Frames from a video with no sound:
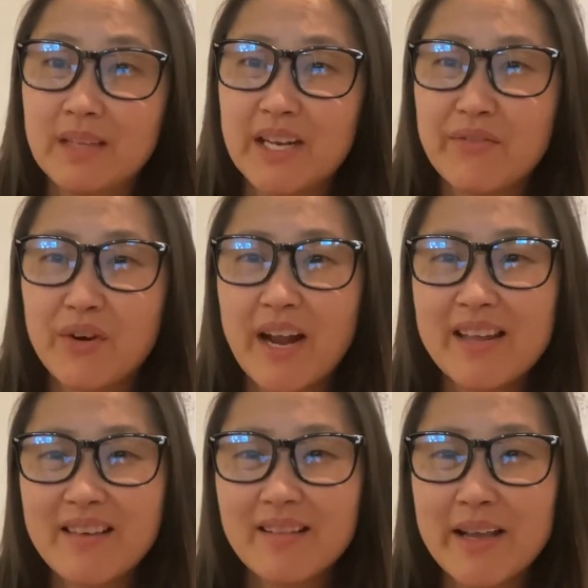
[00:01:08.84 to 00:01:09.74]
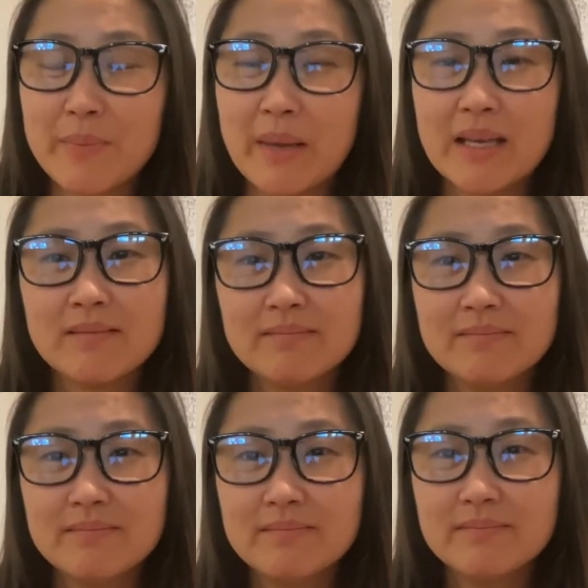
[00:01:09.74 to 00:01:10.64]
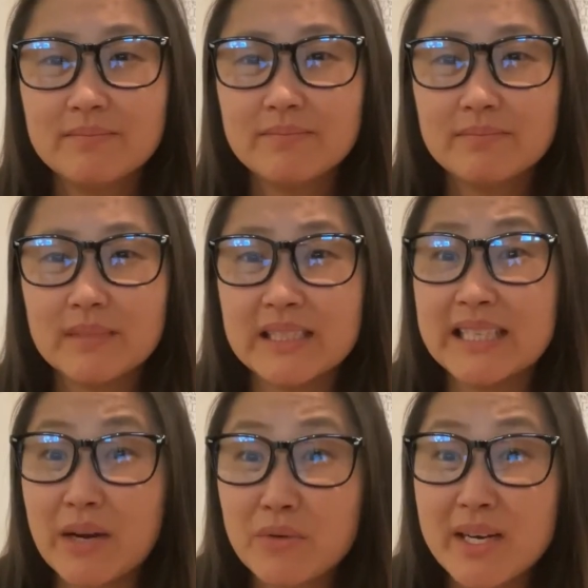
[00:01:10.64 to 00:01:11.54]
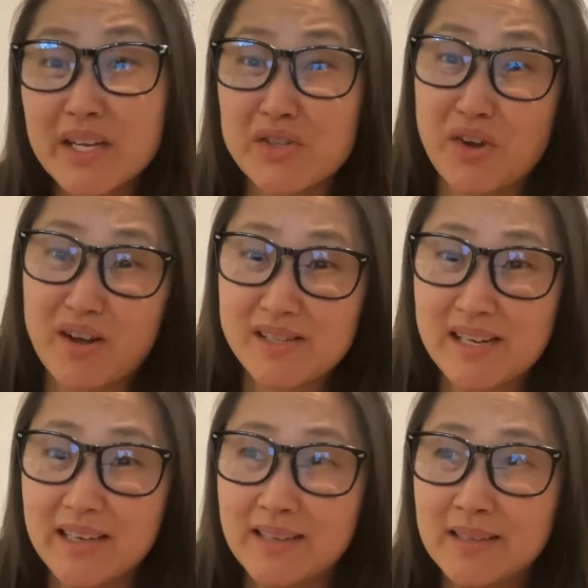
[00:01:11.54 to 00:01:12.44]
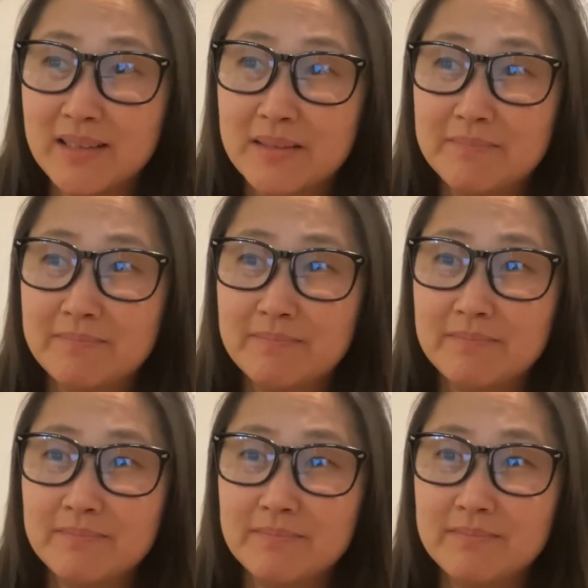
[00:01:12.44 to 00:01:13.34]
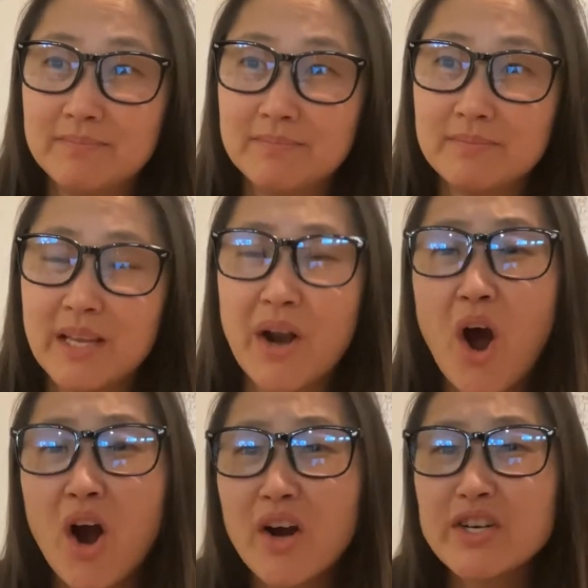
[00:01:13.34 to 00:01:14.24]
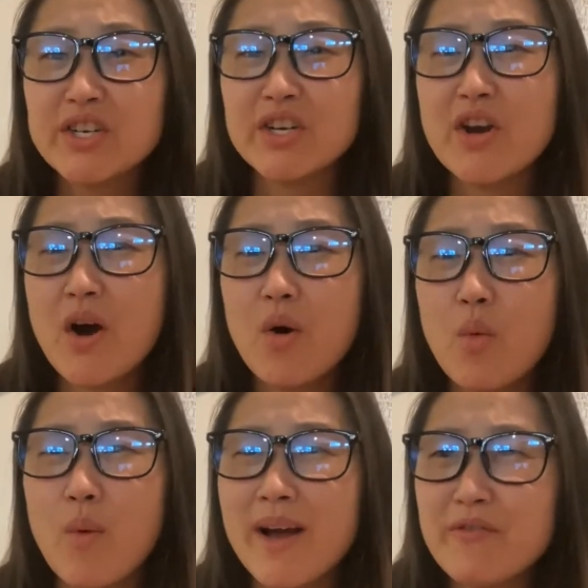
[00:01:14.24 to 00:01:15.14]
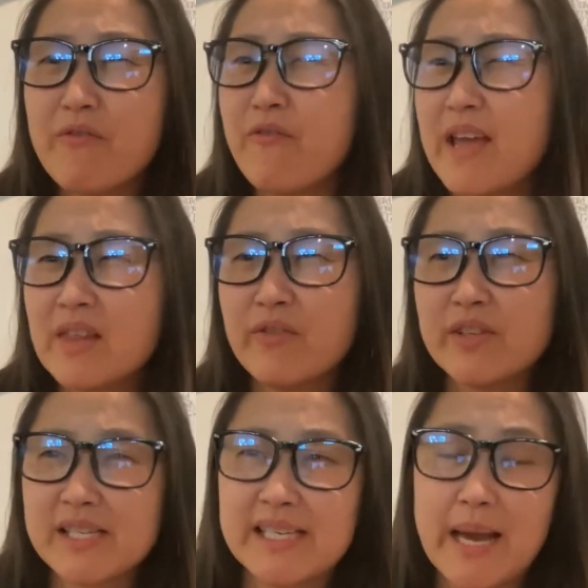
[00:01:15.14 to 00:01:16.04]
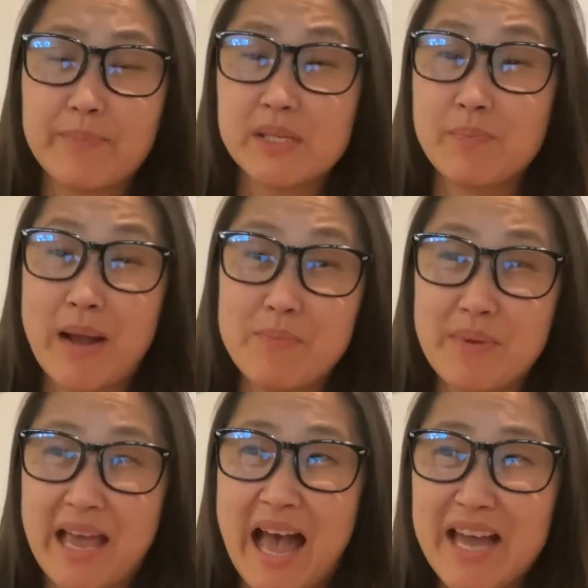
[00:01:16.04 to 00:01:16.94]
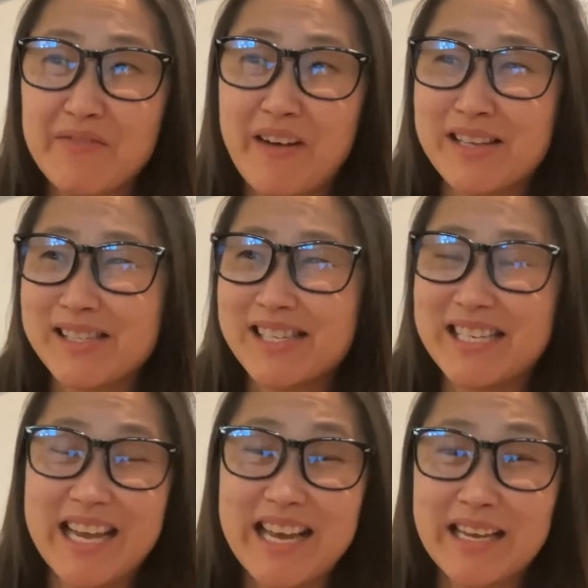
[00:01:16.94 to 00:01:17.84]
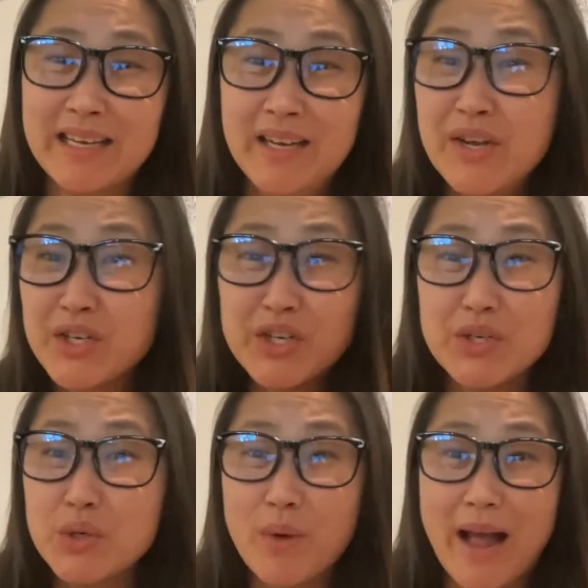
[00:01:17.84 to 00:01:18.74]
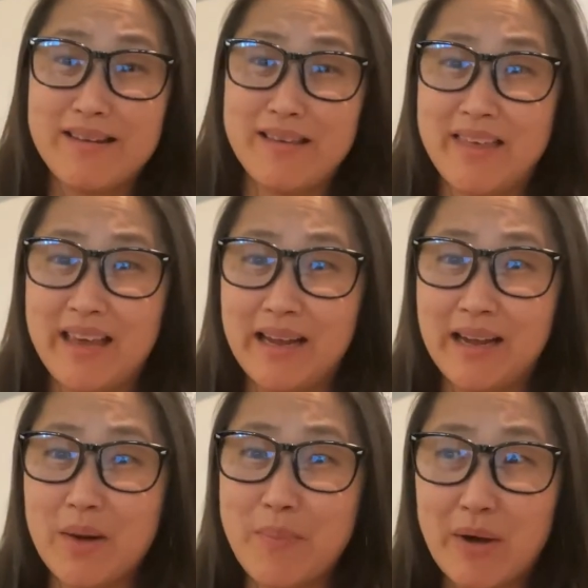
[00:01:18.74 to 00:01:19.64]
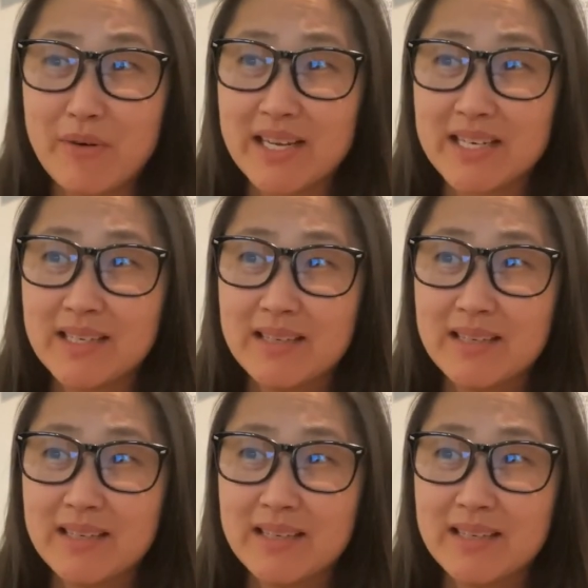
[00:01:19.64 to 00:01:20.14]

And if you're anything like me, it's downright exhausting and hard to know what faithful steps might be ahead of us to take to do anything about it.